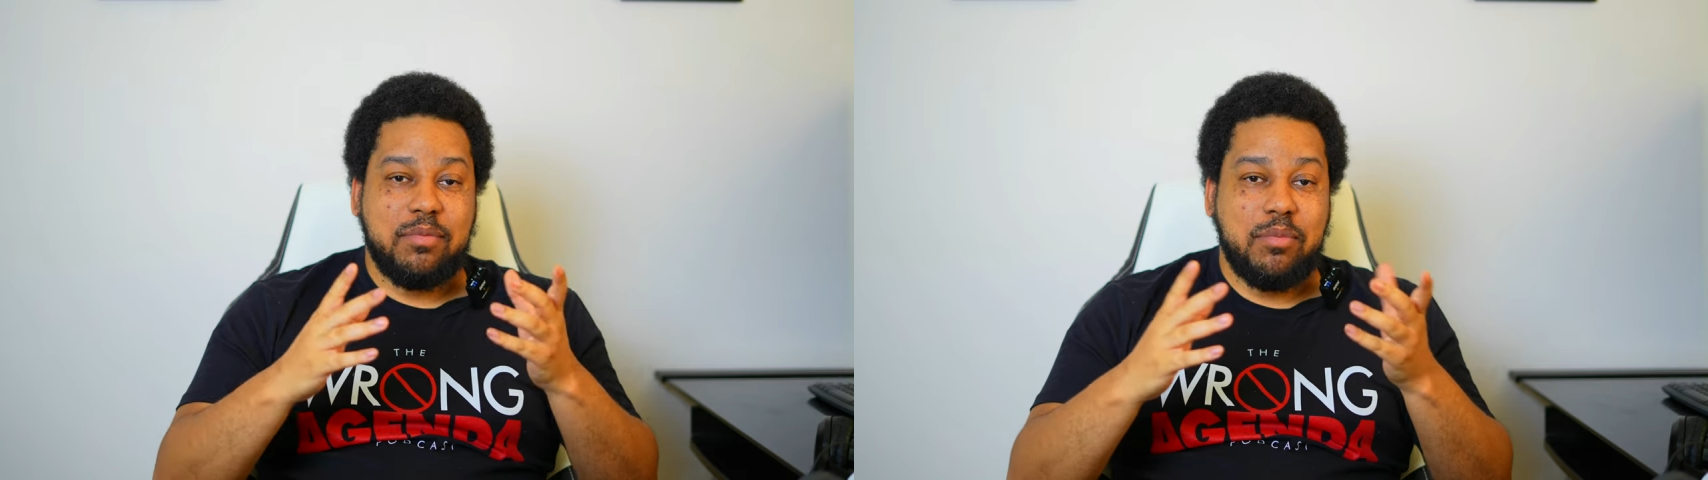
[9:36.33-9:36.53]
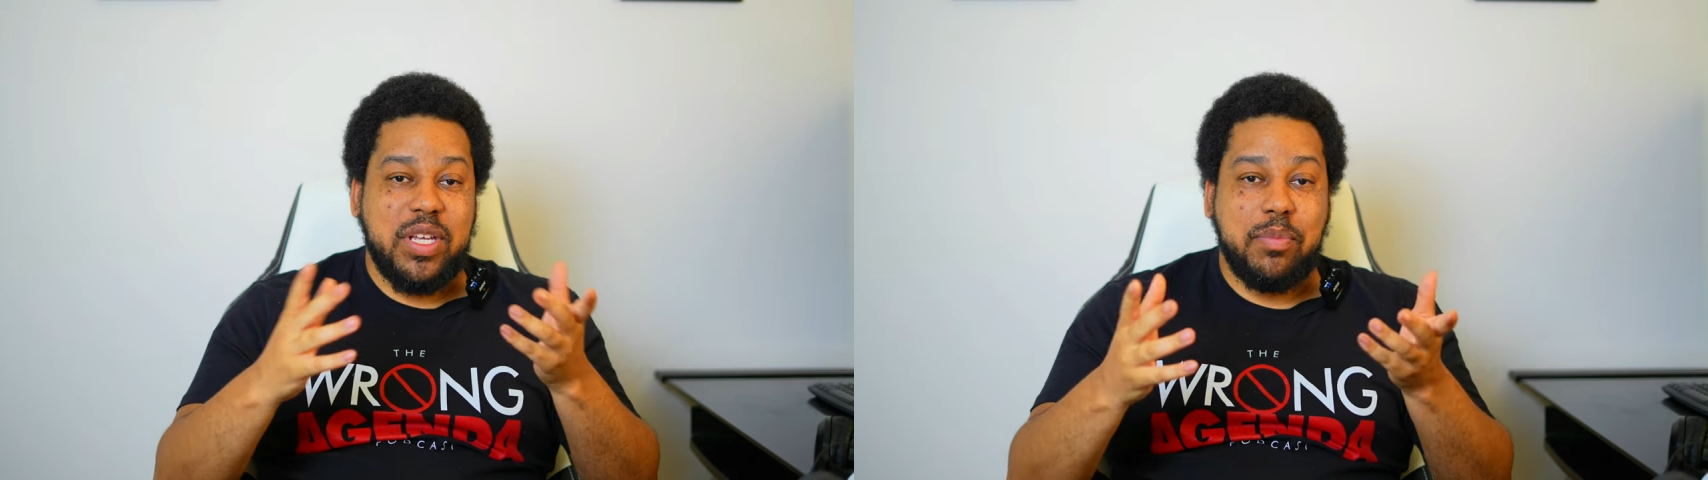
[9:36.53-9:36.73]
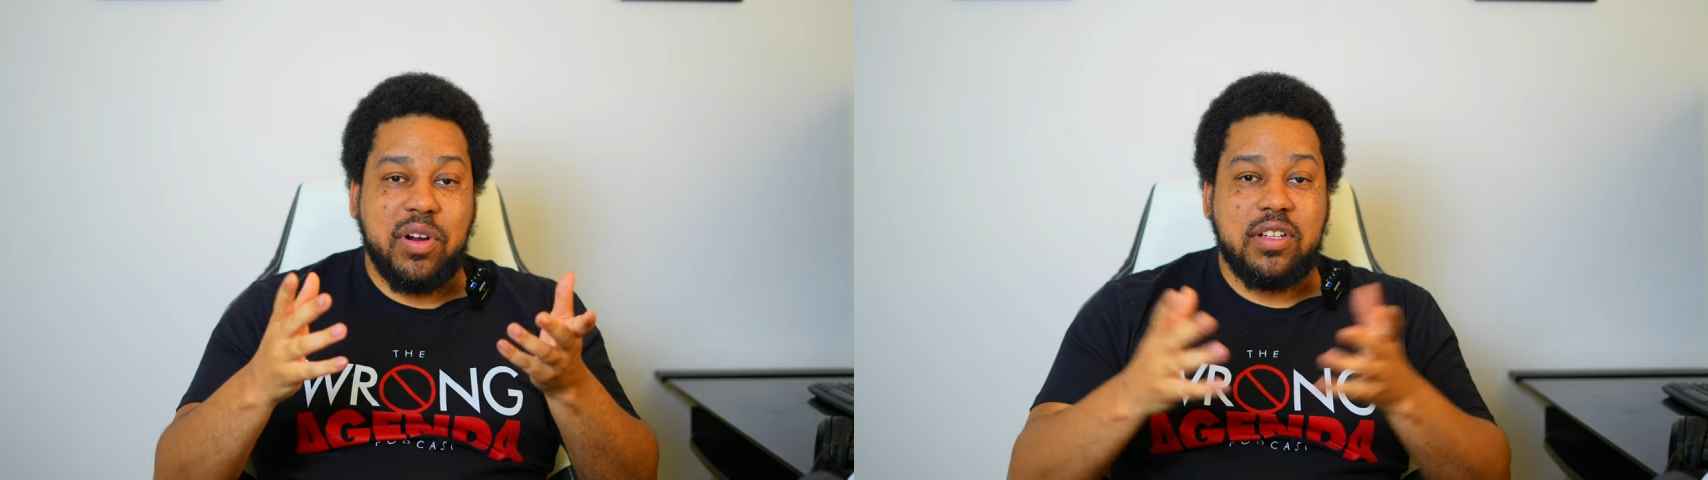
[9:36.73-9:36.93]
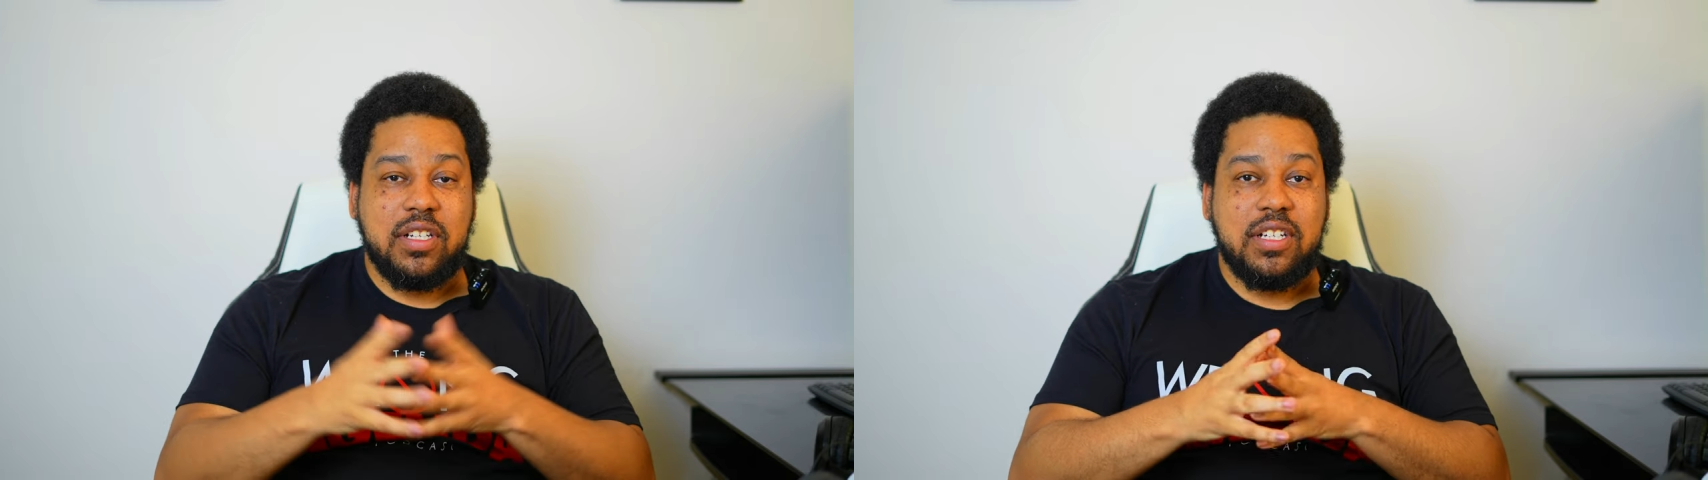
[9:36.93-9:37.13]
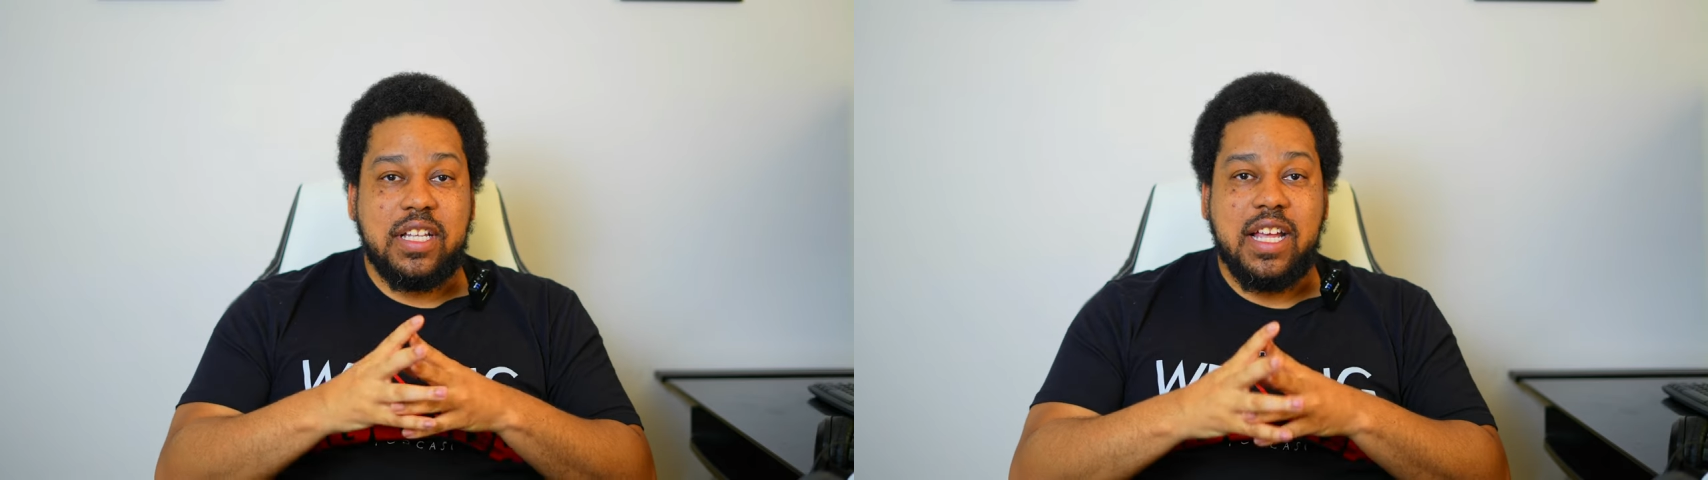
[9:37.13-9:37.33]
Me
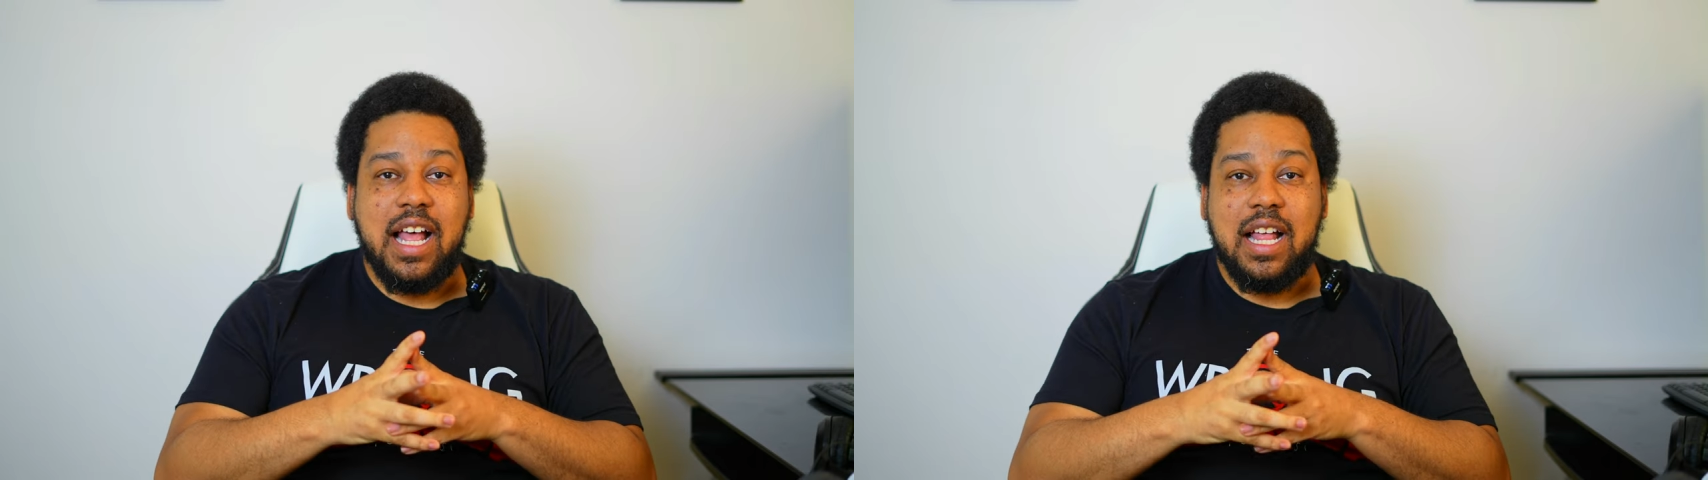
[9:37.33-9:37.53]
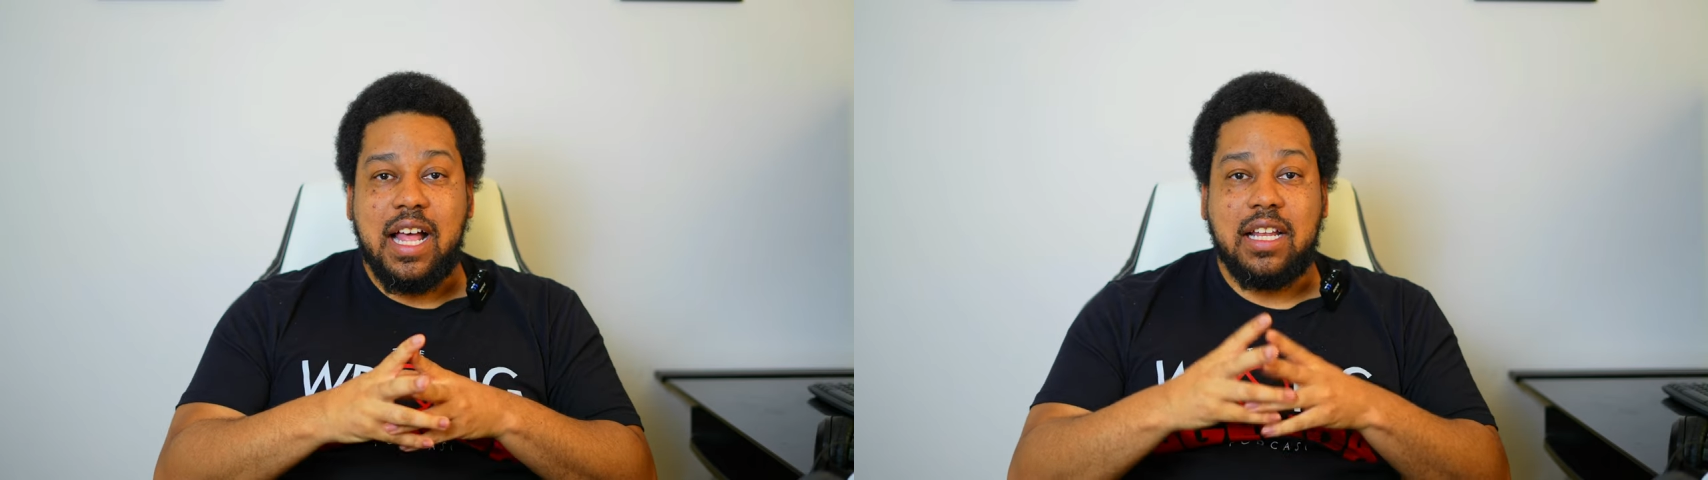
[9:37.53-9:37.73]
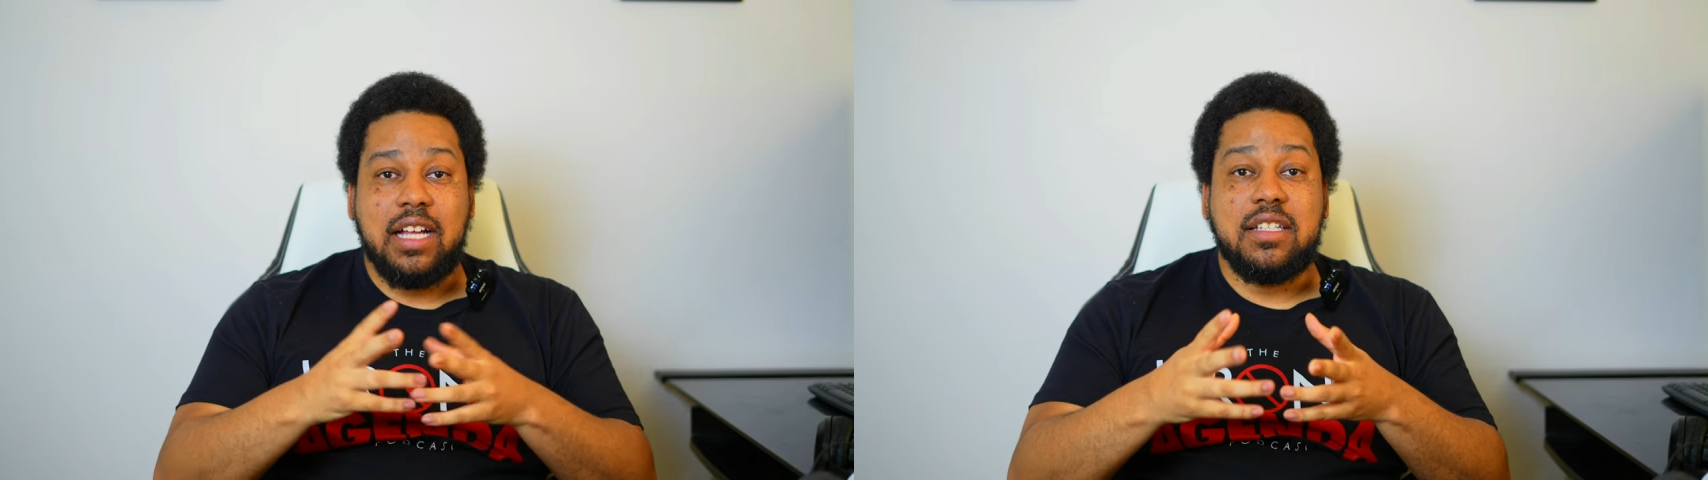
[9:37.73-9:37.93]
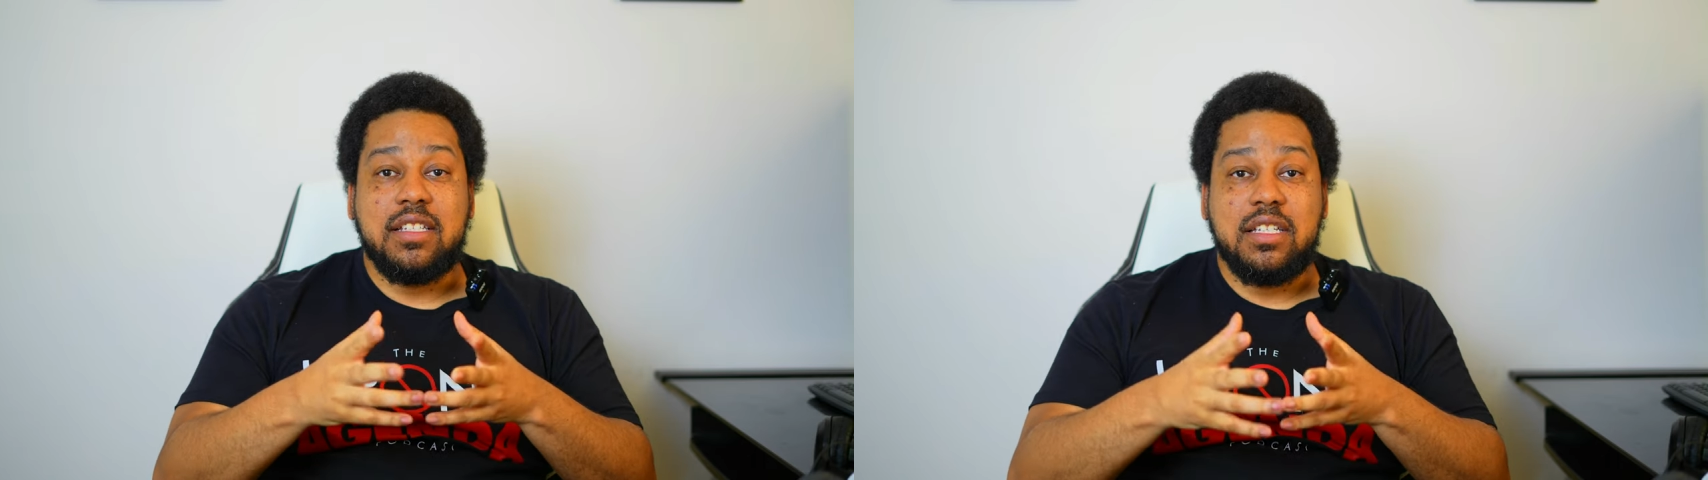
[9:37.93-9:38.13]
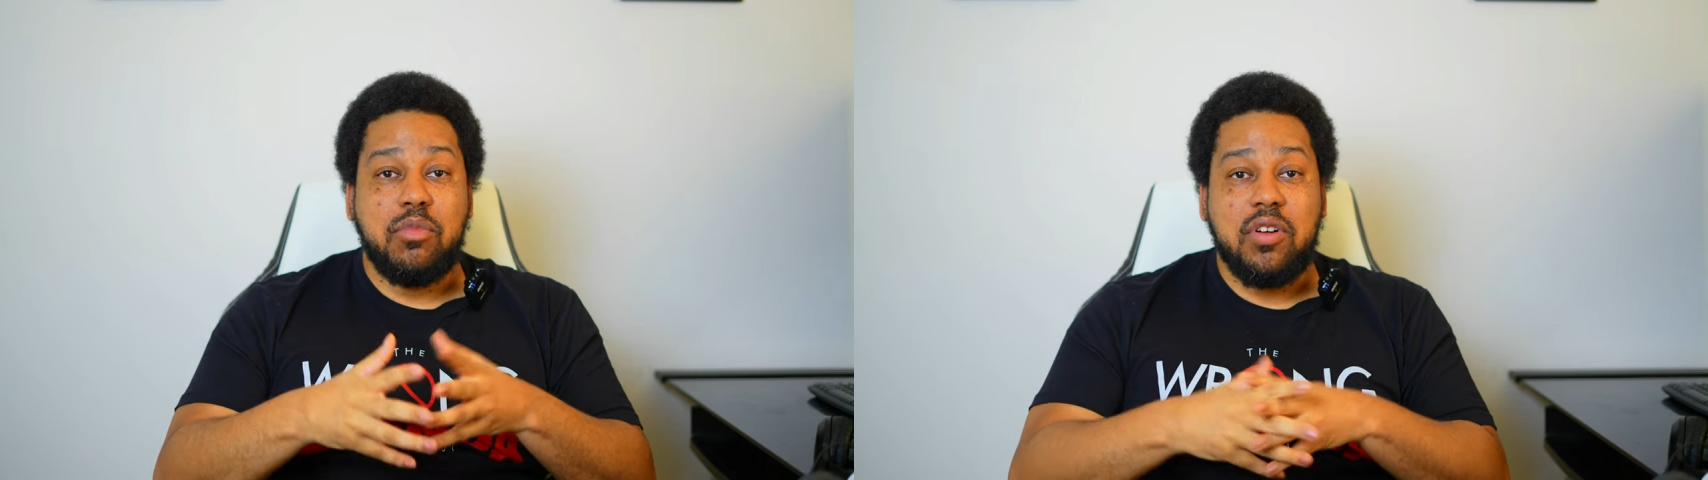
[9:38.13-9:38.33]
personally, I like to
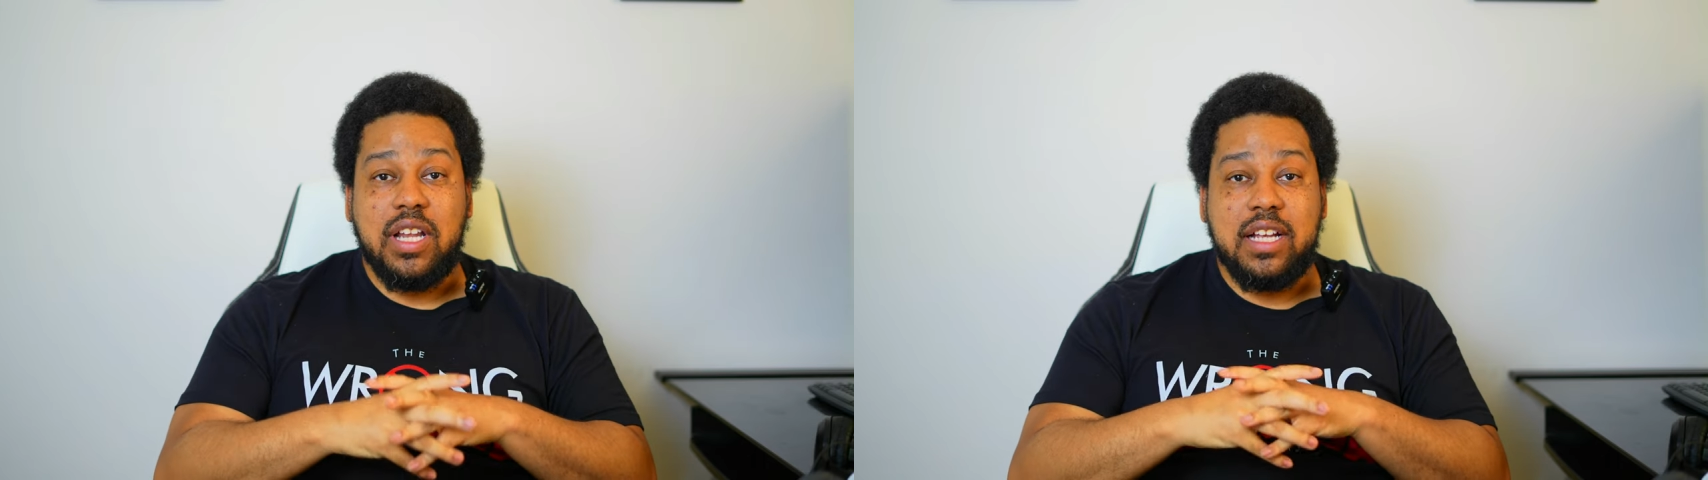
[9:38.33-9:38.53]
see more